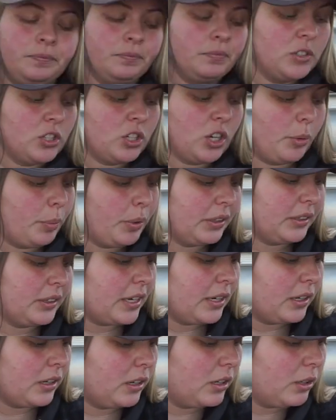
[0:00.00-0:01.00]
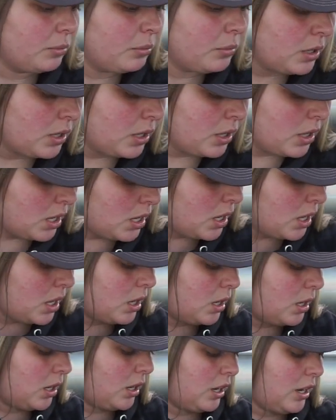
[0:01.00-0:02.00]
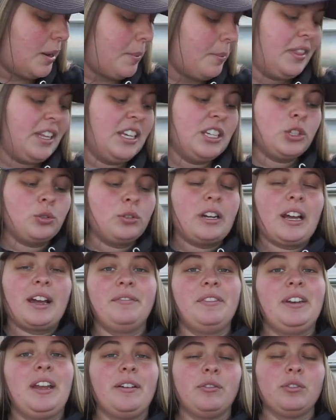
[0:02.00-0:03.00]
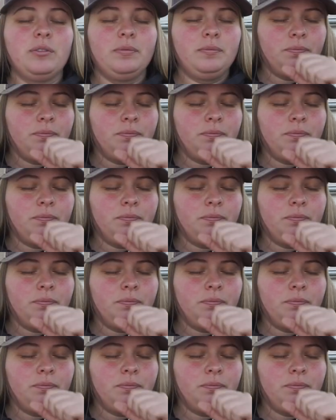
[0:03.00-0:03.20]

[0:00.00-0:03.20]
so I picked that up. This one I've never